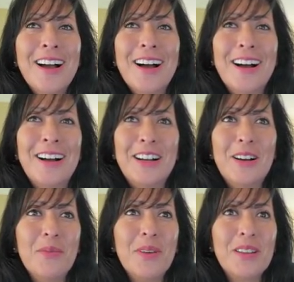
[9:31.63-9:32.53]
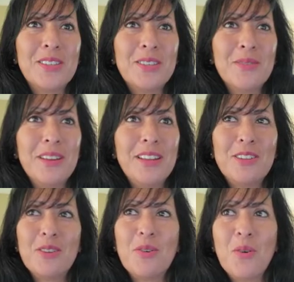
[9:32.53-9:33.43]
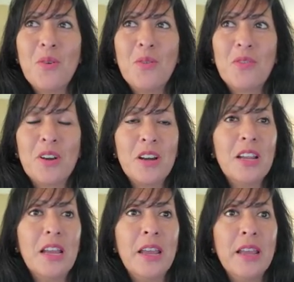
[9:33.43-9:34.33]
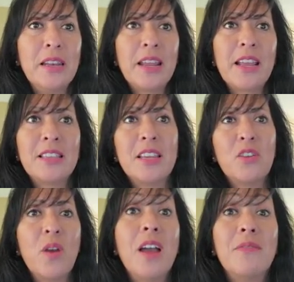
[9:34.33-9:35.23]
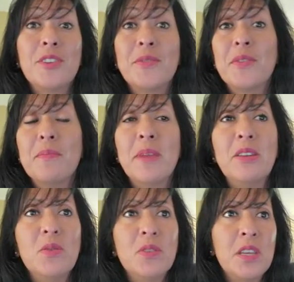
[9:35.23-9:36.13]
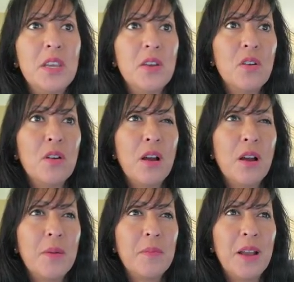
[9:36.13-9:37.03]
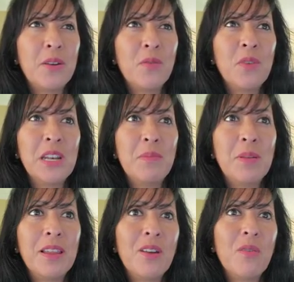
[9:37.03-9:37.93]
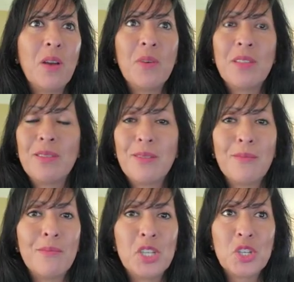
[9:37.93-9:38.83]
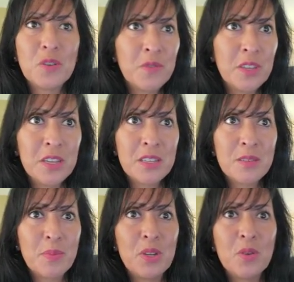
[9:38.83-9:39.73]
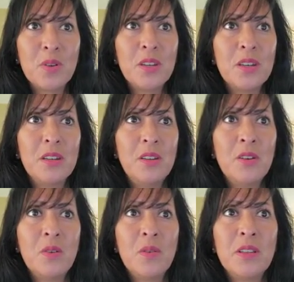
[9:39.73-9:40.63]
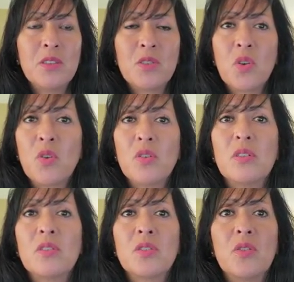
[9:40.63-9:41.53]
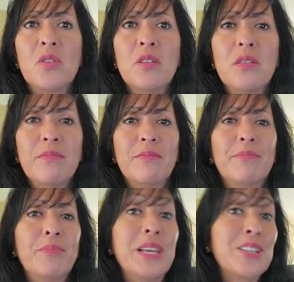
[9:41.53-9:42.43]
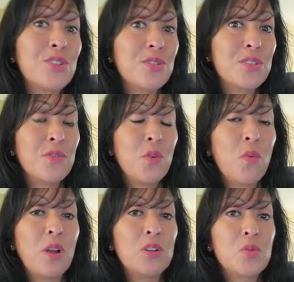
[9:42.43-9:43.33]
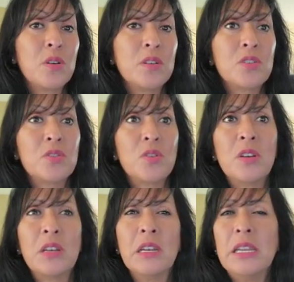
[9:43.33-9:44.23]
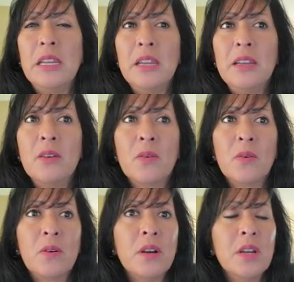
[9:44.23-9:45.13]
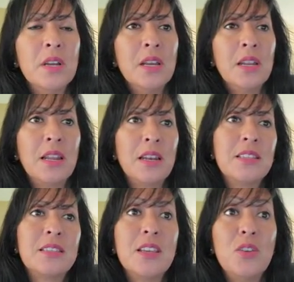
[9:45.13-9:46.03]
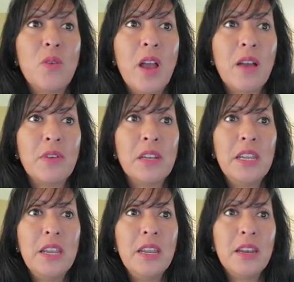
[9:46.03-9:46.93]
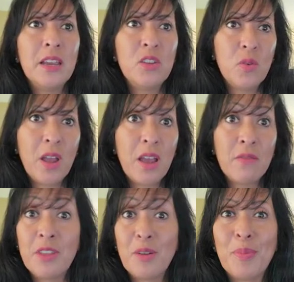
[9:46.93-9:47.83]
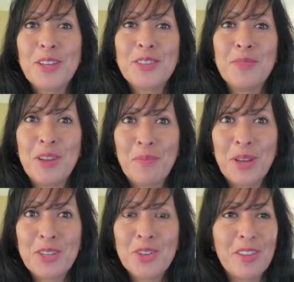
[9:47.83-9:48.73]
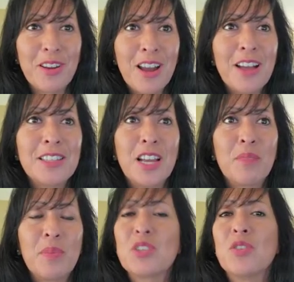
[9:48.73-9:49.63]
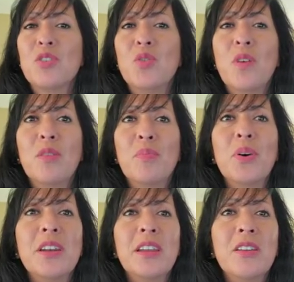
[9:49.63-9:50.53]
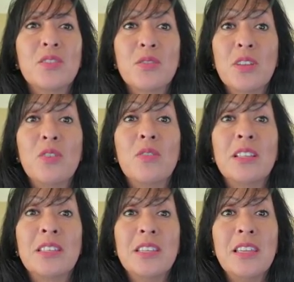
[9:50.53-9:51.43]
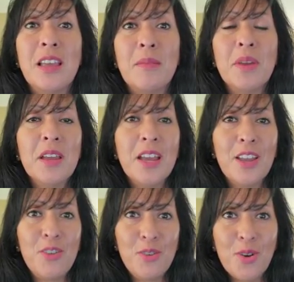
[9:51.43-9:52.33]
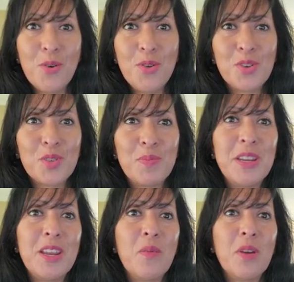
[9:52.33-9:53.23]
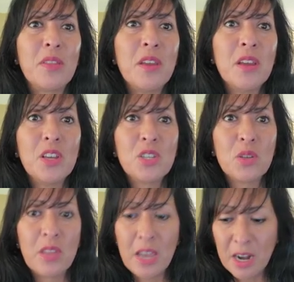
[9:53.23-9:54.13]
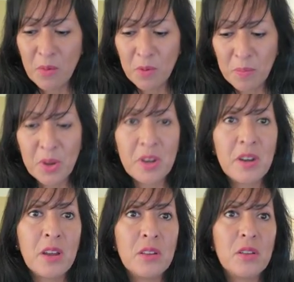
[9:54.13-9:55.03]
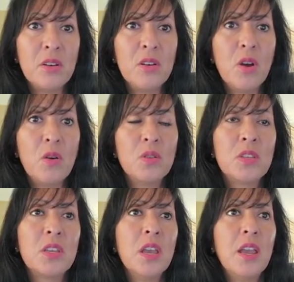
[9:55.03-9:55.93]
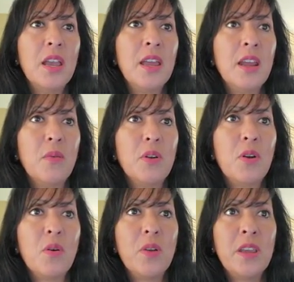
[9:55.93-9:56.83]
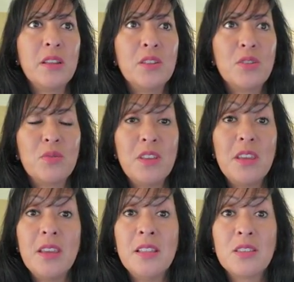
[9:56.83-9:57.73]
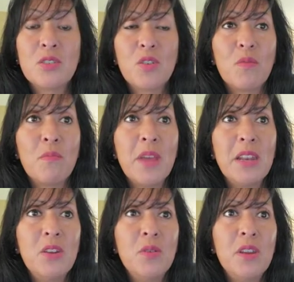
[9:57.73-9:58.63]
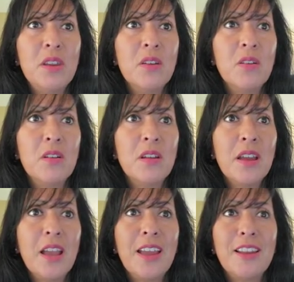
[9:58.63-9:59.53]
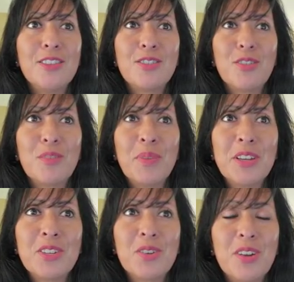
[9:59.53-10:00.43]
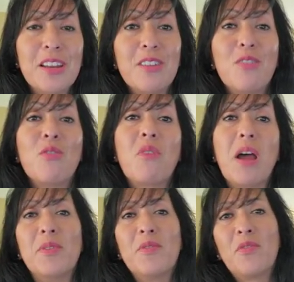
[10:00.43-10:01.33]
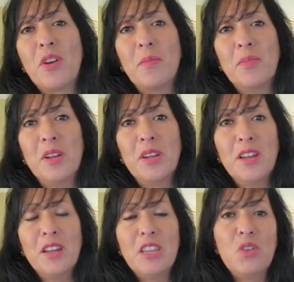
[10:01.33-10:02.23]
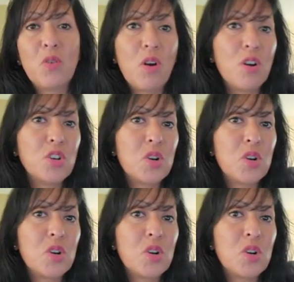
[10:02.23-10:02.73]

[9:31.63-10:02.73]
What else do I need to go over? And like I said, you have different menus here. I don't really play around with much of this, but you can, insert certain pictures if you want to on a certain lead, or like let's say you have a lead and you have their picture, their contact picture, and you want to put it here so that you could see them and you know who you're speaking with. So that I would put it under the notes, and I would go into the insert menu here, and insert a picture, and it'll grab it from your hard